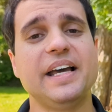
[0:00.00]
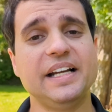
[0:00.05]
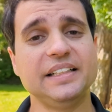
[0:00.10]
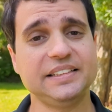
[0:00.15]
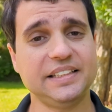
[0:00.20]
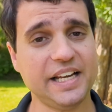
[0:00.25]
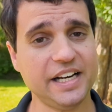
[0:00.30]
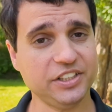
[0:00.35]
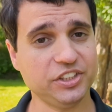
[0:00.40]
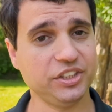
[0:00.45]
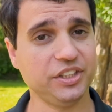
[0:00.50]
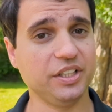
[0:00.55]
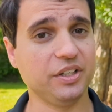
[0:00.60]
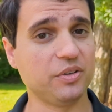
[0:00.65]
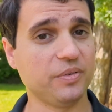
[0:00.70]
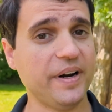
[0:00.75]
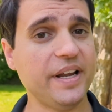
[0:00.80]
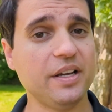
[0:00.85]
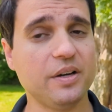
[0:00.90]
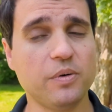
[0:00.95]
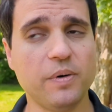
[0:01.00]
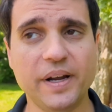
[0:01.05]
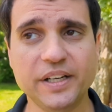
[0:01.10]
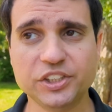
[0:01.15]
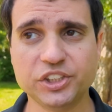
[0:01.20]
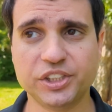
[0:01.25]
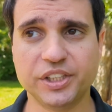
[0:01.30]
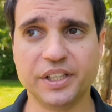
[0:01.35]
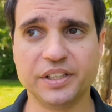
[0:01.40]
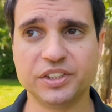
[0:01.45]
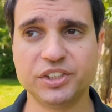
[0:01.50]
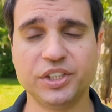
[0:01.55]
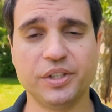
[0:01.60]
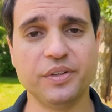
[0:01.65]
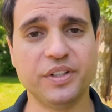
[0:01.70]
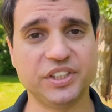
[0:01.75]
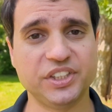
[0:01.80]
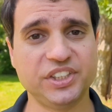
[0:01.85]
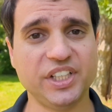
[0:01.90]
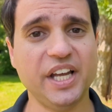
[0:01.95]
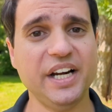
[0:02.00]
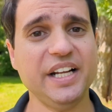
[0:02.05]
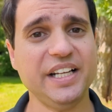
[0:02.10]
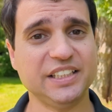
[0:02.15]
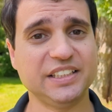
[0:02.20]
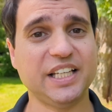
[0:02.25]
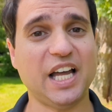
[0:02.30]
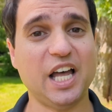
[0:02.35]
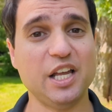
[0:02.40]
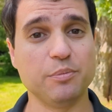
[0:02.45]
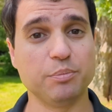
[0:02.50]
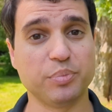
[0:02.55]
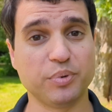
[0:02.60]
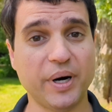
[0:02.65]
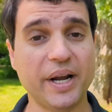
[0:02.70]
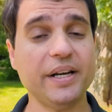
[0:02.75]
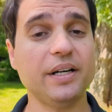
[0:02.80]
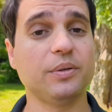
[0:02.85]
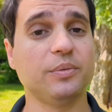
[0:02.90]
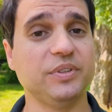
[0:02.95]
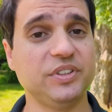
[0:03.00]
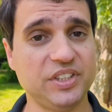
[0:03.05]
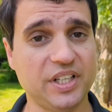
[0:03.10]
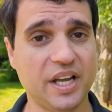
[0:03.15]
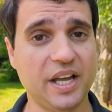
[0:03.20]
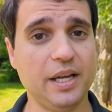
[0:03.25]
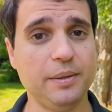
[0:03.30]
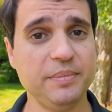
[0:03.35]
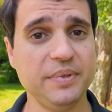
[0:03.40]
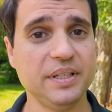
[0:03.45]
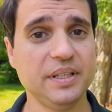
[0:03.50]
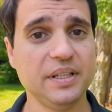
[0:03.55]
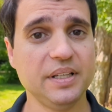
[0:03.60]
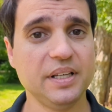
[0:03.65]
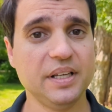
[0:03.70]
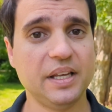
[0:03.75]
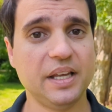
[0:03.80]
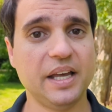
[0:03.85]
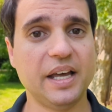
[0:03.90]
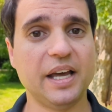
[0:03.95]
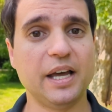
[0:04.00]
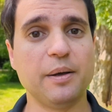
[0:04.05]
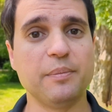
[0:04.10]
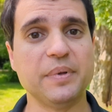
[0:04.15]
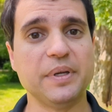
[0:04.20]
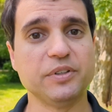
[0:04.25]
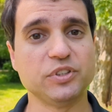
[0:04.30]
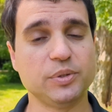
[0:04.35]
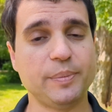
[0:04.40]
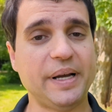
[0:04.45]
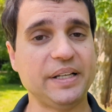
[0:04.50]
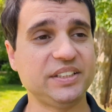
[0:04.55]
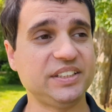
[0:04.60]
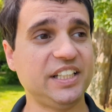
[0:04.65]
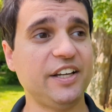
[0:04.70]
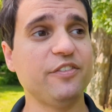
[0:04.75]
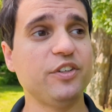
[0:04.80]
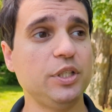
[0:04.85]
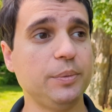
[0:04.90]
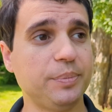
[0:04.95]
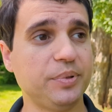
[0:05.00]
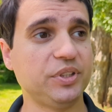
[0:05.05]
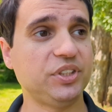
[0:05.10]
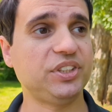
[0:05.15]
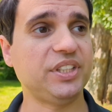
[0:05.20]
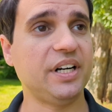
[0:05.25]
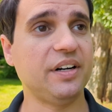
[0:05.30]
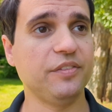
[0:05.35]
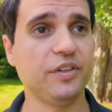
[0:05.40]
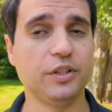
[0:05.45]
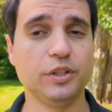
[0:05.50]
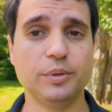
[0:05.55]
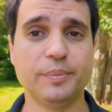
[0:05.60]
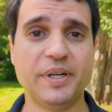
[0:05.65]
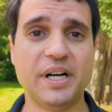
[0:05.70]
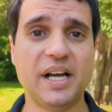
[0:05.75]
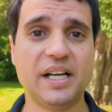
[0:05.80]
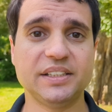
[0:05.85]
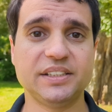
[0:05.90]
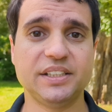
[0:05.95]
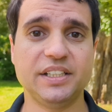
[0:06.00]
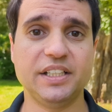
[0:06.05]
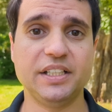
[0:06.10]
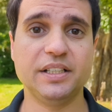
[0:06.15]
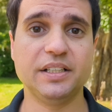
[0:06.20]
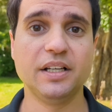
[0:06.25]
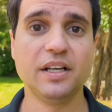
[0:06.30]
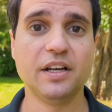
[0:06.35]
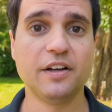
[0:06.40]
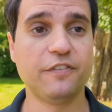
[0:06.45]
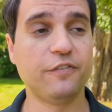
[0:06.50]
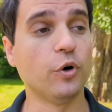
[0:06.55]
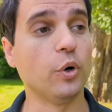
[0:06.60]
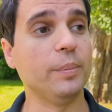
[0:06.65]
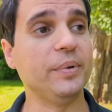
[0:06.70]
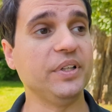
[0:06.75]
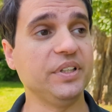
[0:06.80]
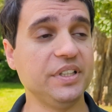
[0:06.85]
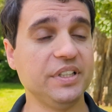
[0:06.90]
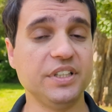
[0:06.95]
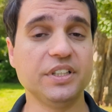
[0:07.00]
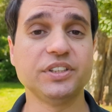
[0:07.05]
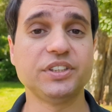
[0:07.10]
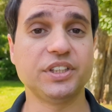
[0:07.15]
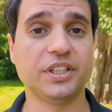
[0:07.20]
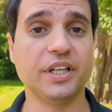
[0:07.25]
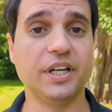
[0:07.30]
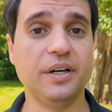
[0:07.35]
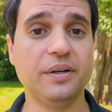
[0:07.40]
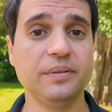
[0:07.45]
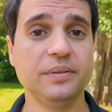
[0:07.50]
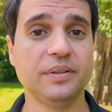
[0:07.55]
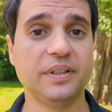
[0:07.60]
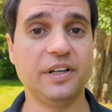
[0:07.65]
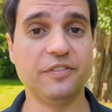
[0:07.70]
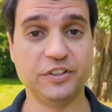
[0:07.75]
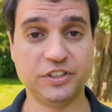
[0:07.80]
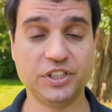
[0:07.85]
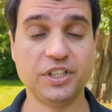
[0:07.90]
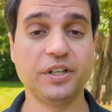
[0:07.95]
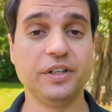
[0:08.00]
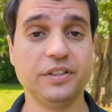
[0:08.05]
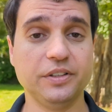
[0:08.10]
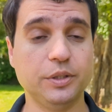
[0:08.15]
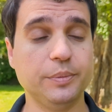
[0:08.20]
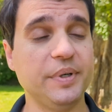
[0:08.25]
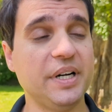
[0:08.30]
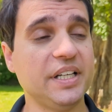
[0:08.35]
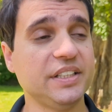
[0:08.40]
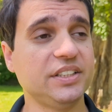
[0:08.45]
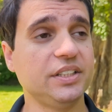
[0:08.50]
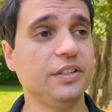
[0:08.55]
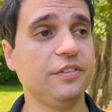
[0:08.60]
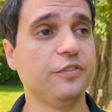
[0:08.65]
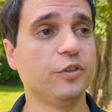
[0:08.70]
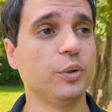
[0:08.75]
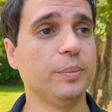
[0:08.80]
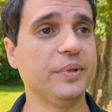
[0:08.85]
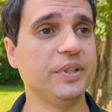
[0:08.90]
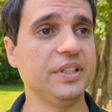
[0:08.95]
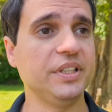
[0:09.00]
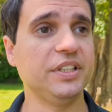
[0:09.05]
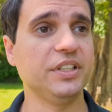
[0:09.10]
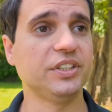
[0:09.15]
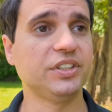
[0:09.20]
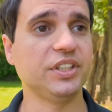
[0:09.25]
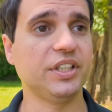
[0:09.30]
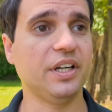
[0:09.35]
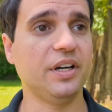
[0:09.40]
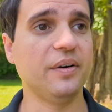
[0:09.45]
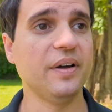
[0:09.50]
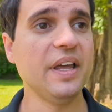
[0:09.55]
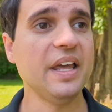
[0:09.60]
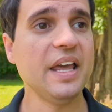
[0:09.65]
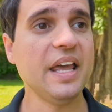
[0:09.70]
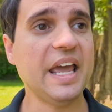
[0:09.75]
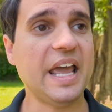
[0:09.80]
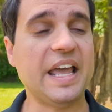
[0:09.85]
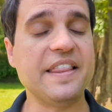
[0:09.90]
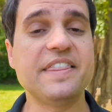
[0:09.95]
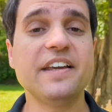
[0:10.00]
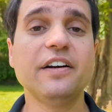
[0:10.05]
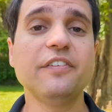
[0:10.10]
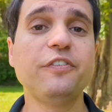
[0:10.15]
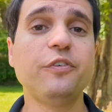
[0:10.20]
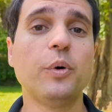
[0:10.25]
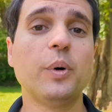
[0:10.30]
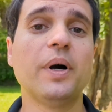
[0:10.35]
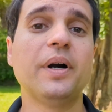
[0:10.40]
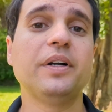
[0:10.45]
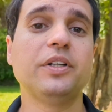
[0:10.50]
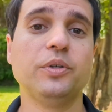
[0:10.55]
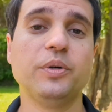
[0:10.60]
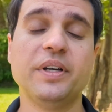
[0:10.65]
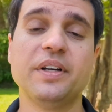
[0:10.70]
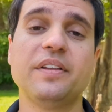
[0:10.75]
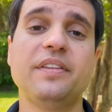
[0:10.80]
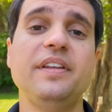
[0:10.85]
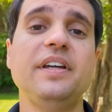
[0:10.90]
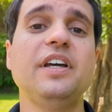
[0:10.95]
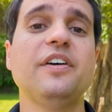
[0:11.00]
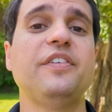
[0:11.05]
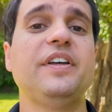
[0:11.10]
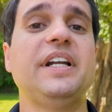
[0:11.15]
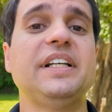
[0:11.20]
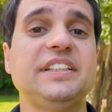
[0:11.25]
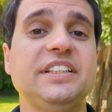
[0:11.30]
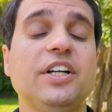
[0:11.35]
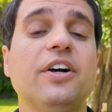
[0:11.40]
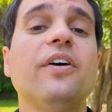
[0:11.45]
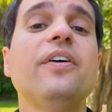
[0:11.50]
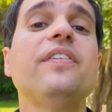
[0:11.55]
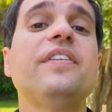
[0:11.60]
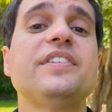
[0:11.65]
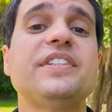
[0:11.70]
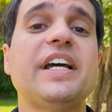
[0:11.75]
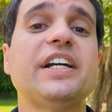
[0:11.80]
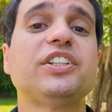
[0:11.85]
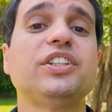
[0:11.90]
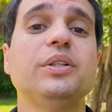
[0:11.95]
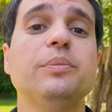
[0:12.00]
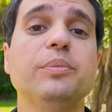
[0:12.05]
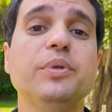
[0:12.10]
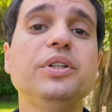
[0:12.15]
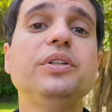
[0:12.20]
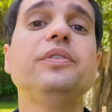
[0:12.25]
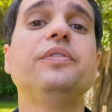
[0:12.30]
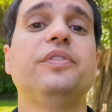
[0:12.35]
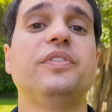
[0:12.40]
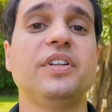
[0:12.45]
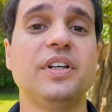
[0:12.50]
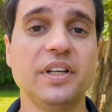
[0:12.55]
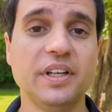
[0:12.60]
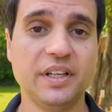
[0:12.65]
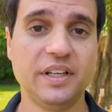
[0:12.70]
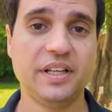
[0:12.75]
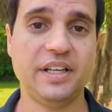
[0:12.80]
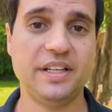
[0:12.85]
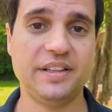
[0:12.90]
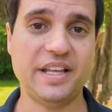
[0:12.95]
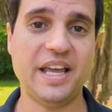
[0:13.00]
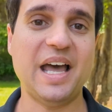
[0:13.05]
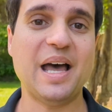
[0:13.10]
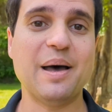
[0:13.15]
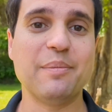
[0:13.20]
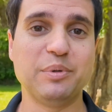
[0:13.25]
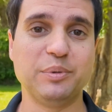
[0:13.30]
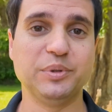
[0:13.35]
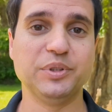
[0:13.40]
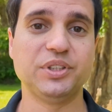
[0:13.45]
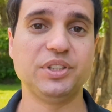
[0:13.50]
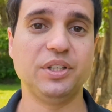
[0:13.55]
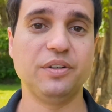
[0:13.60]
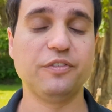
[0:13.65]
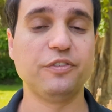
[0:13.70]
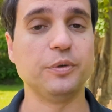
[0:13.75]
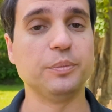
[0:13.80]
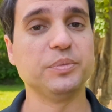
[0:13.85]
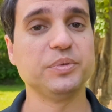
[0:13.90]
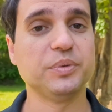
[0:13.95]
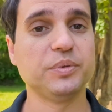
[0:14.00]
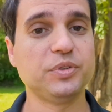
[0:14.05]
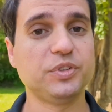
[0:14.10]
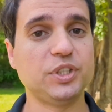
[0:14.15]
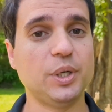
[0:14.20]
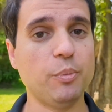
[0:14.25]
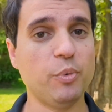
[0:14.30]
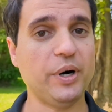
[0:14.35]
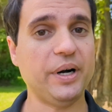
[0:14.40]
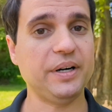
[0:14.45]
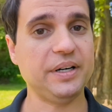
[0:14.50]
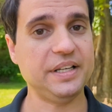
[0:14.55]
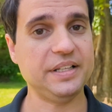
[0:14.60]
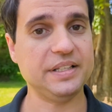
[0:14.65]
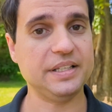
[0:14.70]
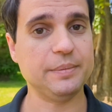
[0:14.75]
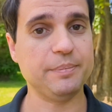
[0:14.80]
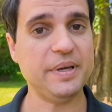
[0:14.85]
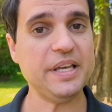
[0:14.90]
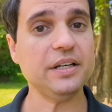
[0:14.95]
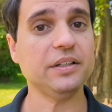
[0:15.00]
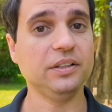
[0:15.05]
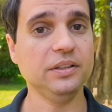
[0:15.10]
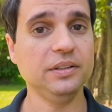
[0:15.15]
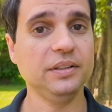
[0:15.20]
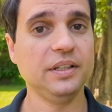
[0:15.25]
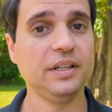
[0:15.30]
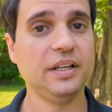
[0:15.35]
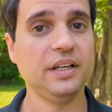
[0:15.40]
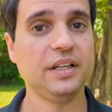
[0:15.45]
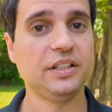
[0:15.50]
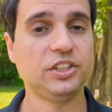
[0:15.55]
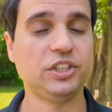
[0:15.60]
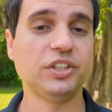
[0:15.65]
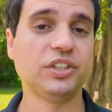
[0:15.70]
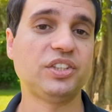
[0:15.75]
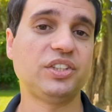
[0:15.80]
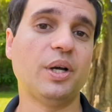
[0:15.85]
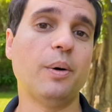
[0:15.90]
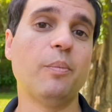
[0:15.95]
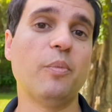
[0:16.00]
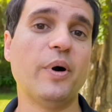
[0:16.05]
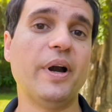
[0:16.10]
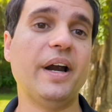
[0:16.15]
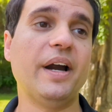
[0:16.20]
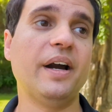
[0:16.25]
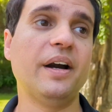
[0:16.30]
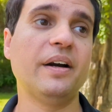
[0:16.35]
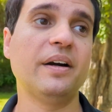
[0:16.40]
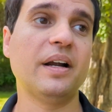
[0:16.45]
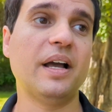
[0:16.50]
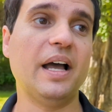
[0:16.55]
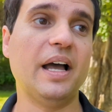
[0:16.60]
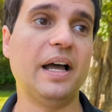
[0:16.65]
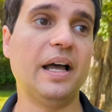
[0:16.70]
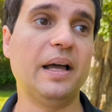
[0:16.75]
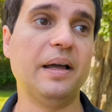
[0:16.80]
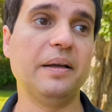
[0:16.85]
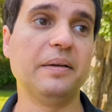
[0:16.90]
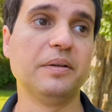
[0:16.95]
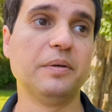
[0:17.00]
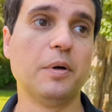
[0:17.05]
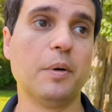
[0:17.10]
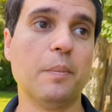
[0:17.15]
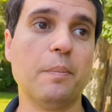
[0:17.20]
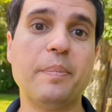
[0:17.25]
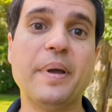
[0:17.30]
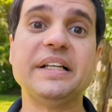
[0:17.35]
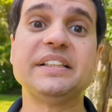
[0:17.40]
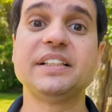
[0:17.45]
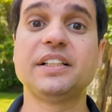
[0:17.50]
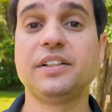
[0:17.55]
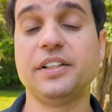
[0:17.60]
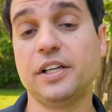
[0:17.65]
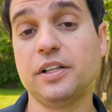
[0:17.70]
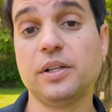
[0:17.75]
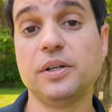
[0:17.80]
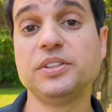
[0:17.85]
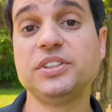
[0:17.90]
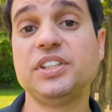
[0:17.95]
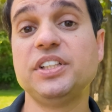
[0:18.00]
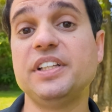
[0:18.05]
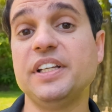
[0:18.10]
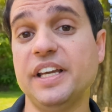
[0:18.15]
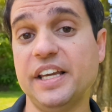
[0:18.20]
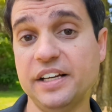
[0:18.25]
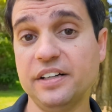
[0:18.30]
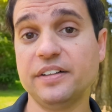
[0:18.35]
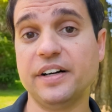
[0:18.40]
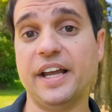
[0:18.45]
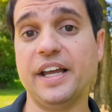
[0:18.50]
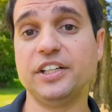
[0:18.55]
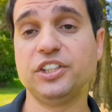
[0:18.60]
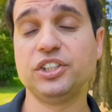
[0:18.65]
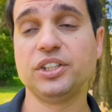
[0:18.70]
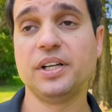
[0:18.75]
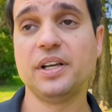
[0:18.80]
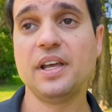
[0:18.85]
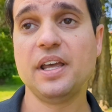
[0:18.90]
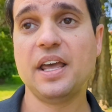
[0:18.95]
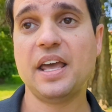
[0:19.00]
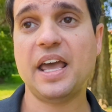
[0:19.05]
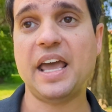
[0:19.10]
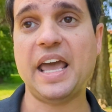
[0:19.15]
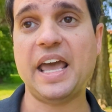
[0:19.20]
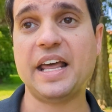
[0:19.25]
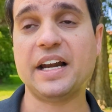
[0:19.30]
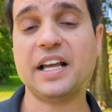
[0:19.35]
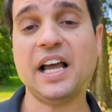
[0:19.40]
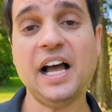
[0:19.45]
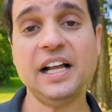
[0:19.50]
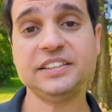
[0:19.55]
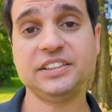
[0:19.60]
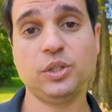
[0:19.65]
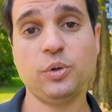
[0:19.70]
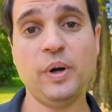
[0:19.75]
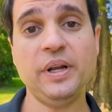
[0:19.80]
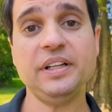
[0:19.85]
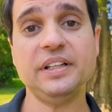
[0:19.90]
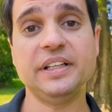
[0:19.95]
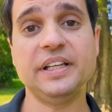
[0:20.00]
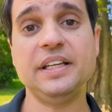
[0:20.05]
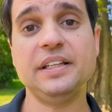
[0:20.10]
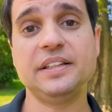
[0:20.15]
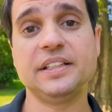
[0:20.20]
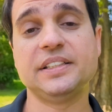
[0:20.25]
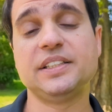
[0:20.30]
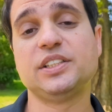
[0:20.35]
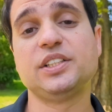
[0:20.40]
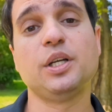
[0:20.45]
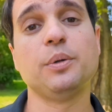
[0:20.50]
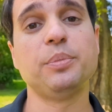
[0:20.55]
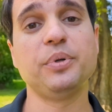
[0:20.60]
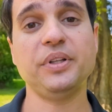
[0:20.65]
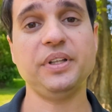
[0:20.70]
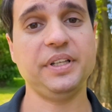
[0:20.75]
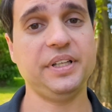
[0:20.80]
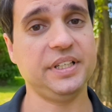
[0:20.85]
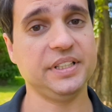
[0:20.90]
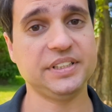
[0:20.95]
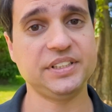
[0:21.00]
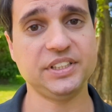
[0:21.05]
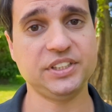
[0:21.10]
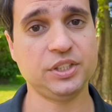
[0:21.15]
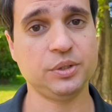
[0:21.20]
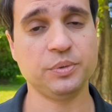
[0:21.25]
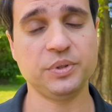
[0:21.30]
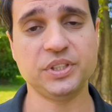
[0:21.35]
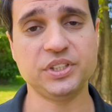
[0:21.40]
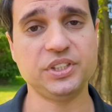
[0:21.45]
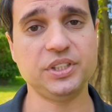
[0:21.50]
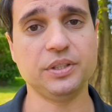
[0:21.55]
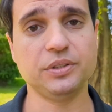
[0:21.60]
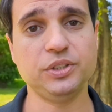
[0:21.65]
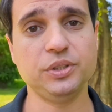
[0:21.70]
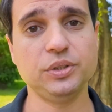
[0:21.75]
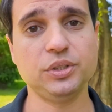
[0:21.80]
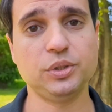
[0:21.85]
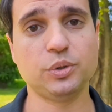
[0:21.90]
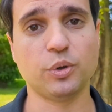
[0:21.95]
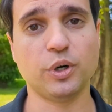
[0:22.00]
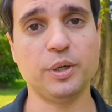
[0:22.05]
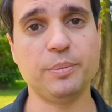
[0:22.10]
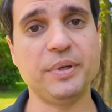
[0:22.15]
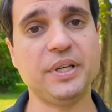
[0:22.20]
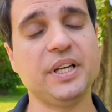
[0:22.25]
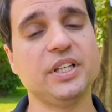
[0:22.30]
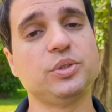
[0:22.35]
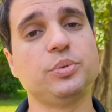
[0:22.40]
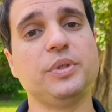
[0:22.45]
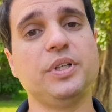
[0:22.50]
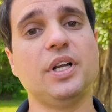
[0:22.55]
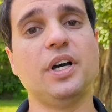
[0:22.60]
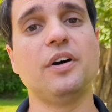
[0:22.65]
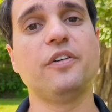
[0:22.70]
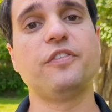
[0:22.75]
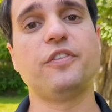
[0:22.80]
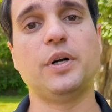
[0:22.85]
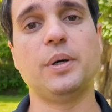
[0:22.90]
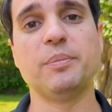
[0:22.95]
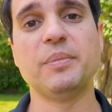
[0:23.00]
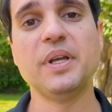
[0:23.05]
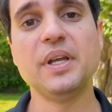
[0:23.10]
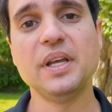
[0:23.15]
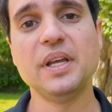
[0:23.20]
That's actually a great question. So the sun has gotten brighter with time. It was about 70% of the luminosity 4 billion years ago, of its current luminosity 4 billion years ago. And therefore, you can think of it as the Earth has actually moved in the habitable zone from somewhere in the middle to somewhere basically close to the inner edge. And consequently, this is completely consistent with the CO2 story, because we know from